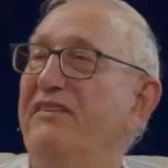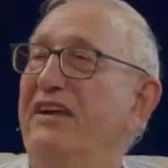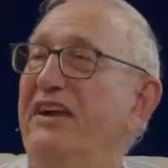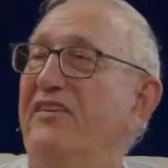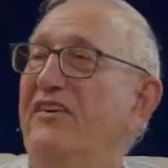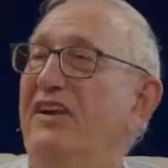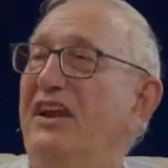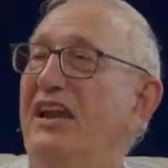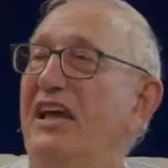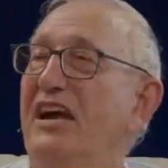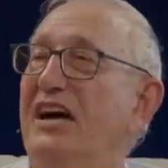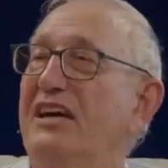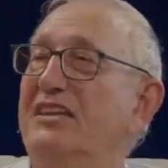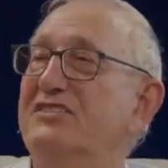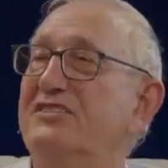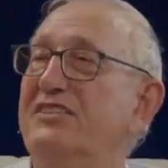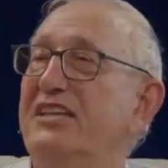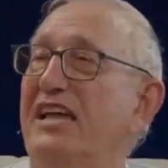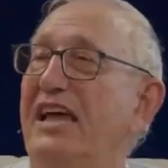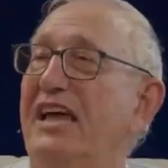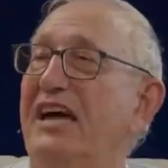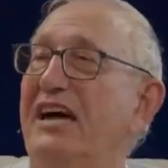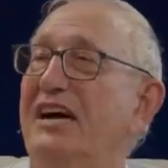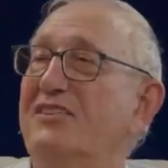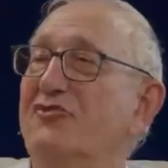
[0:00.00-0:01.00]
verily, I
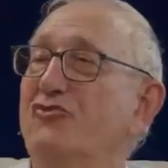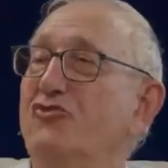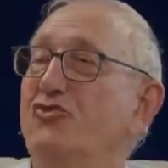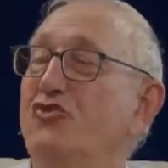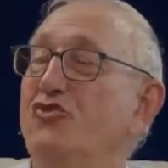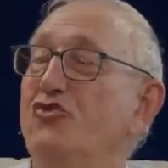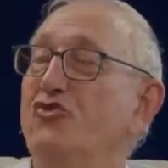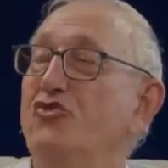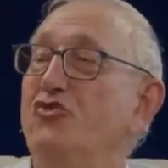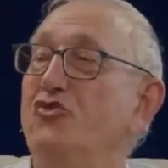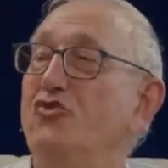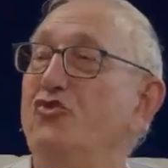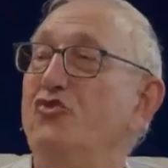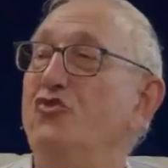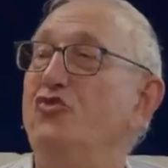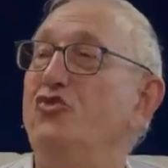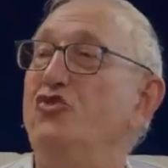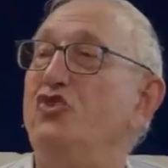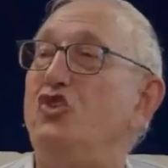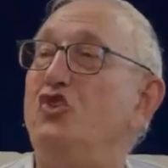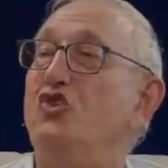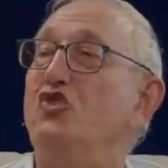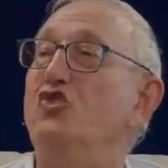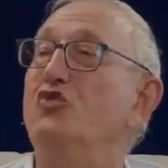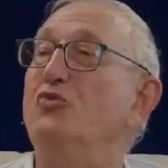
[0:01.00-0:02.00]
say unto you,
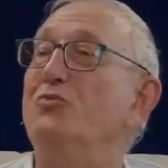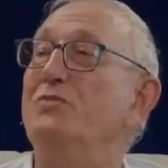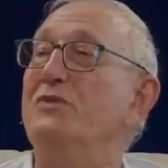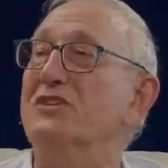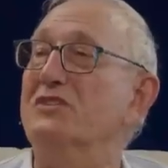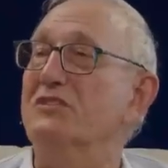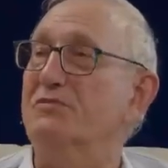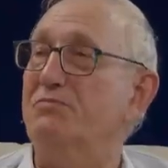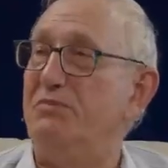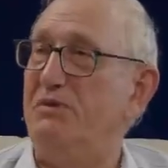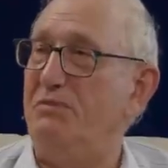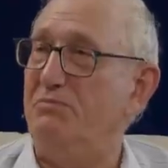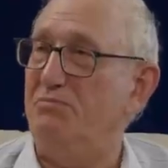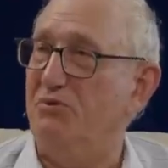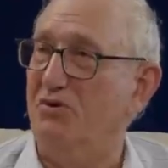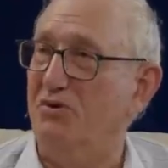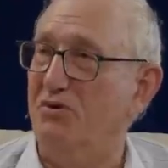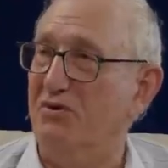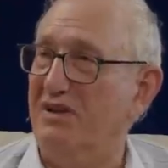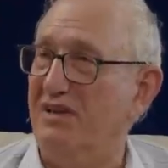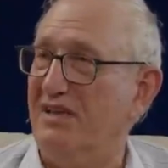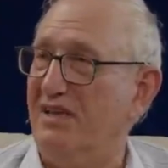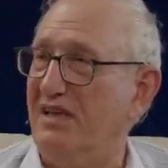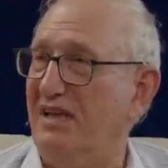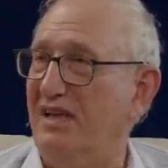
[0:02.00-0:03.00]
you must be
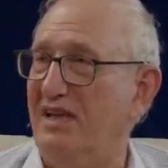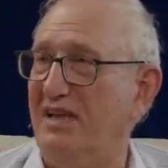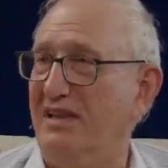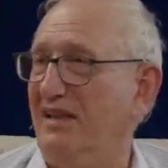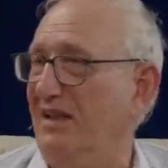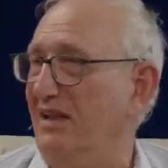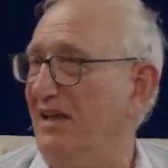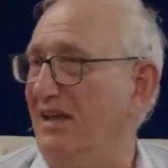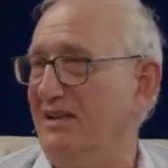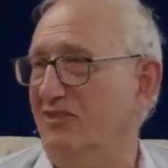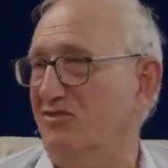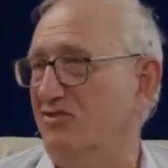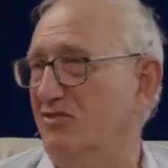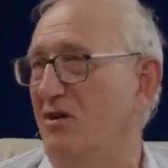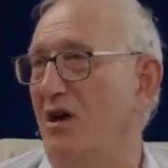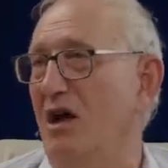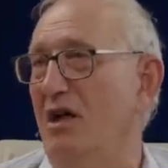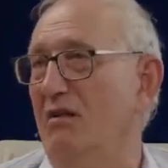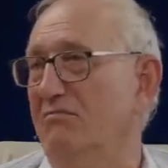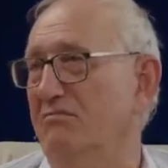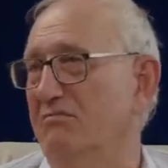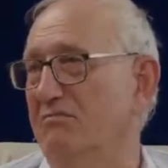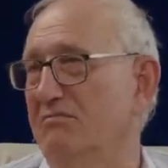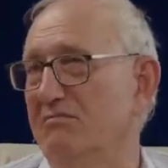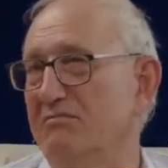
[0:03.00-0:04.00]
born again. Yeah. It's
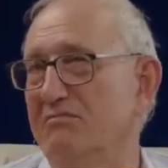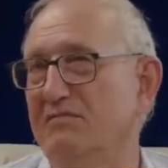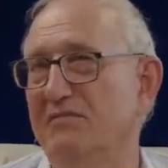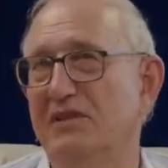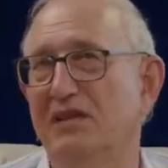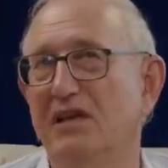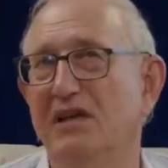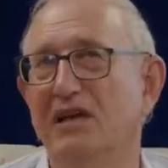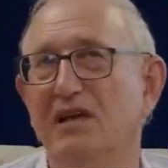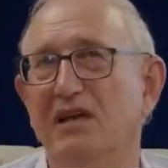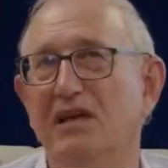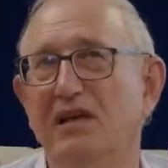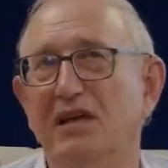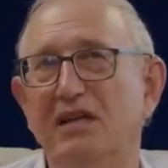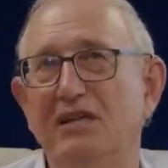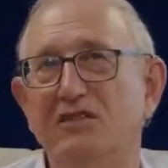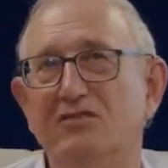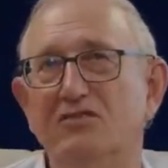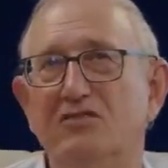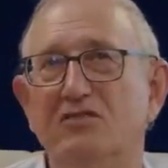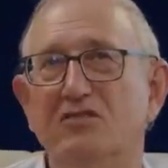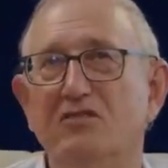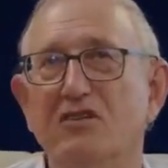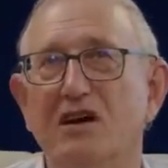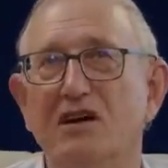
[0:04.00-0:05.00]
gone. Yeah.
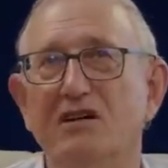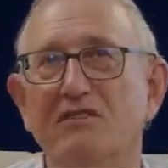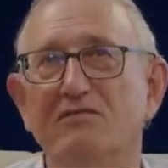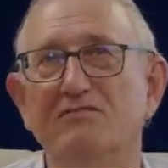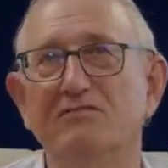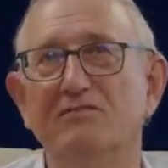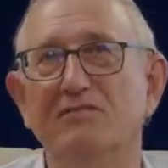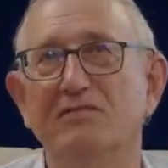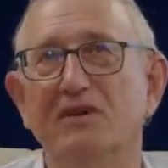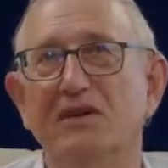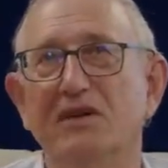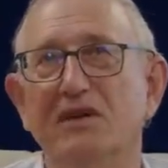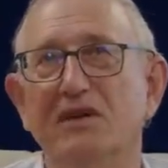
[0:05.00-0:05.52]
It's gone.